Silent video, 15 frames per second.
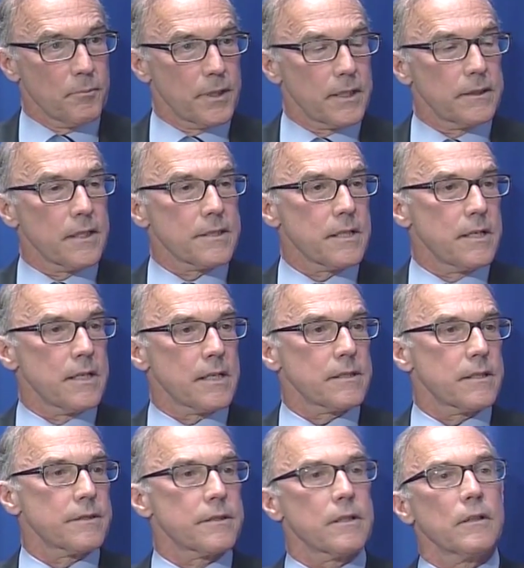but it doesn't
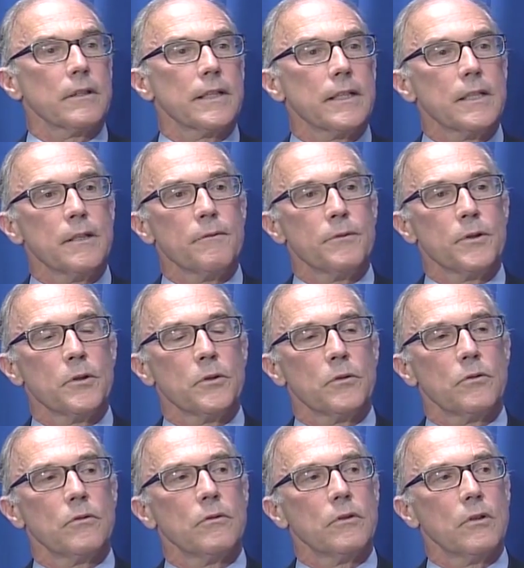necessarily give
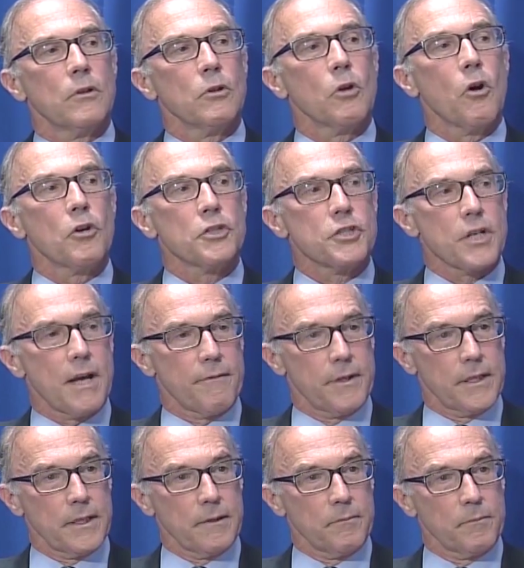you
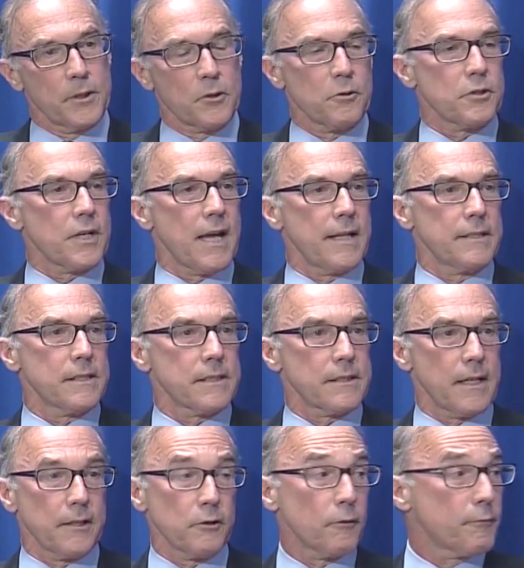longevity because you had the
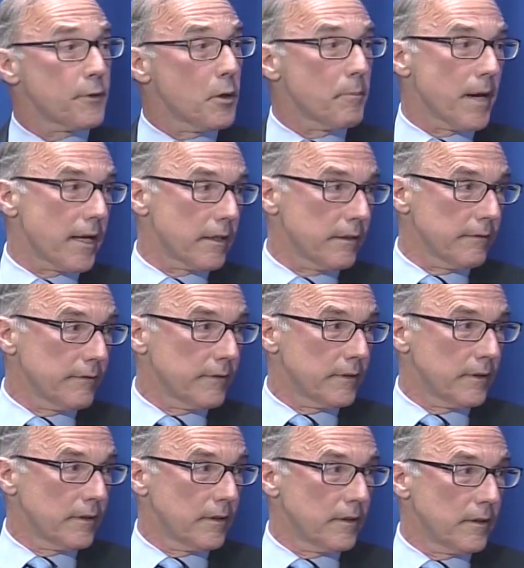stent. You'll feel better,
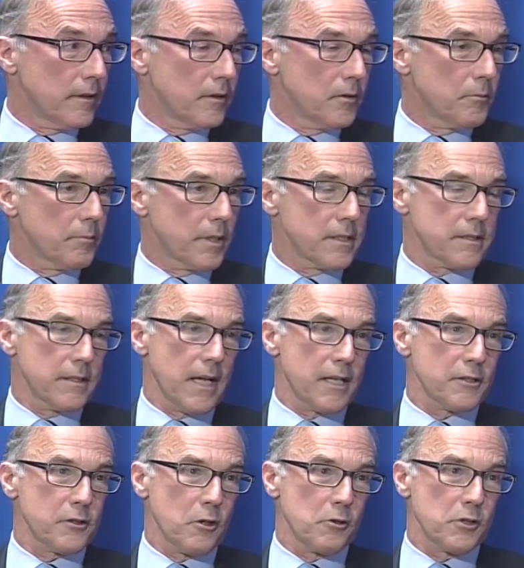mm-hmm. but it's
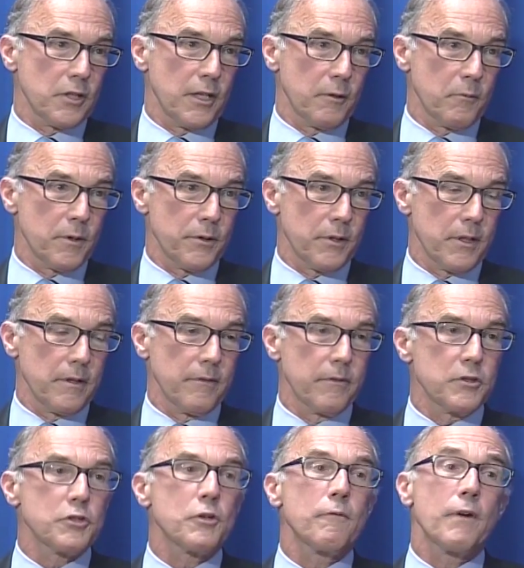not associated with a
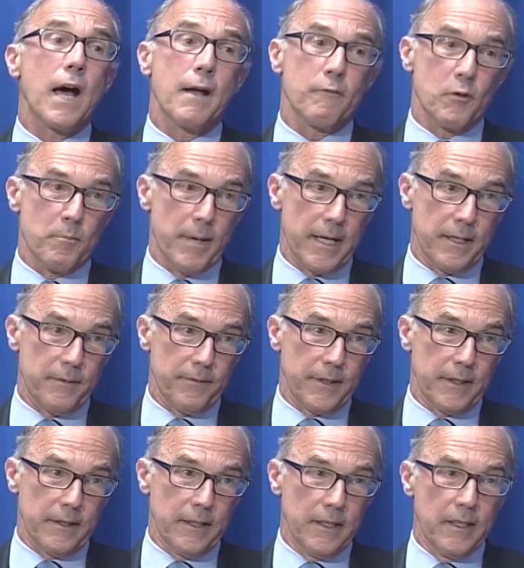survival
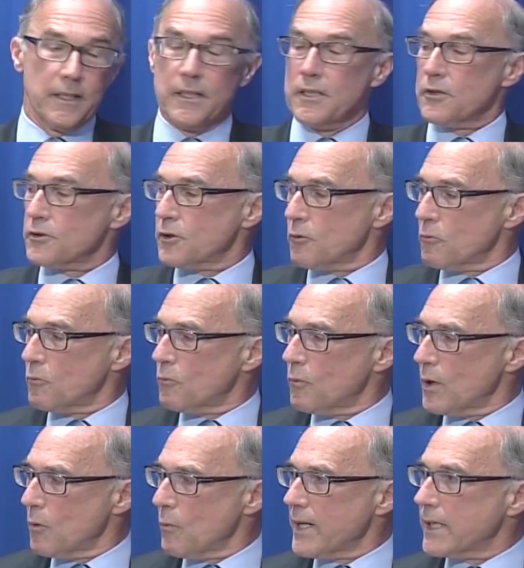benefit. So
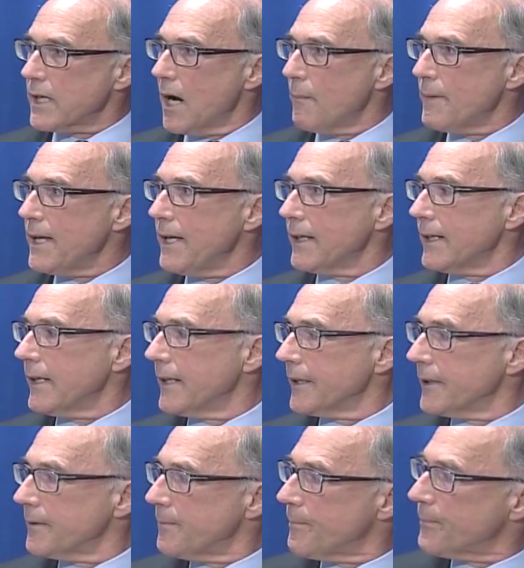where we come in
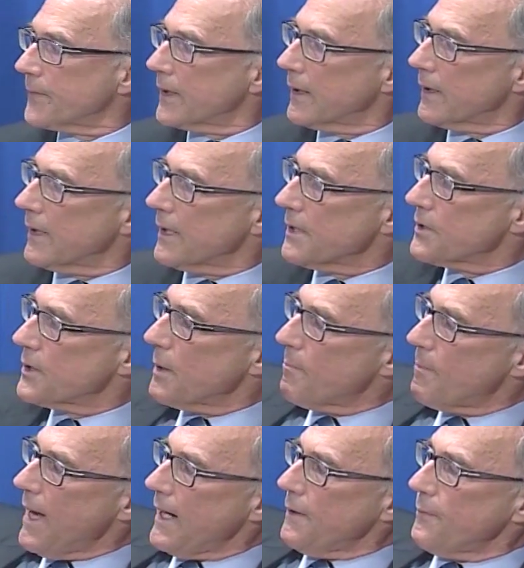here is the
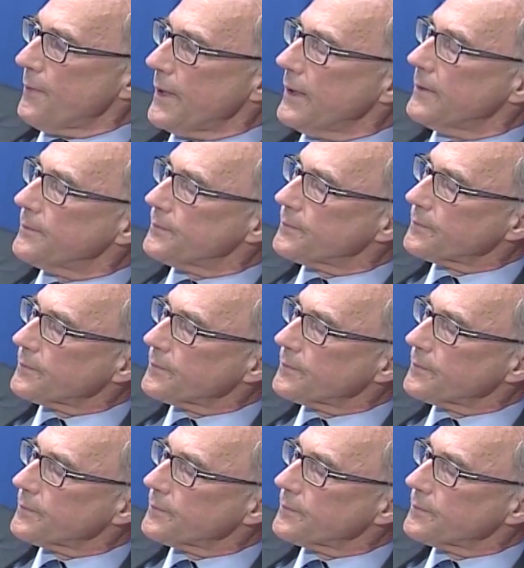benefit